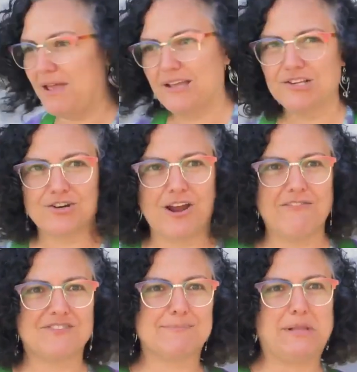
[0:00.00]
making sure I
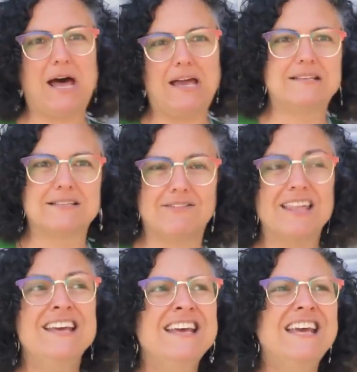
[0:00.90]
have supplies and everything.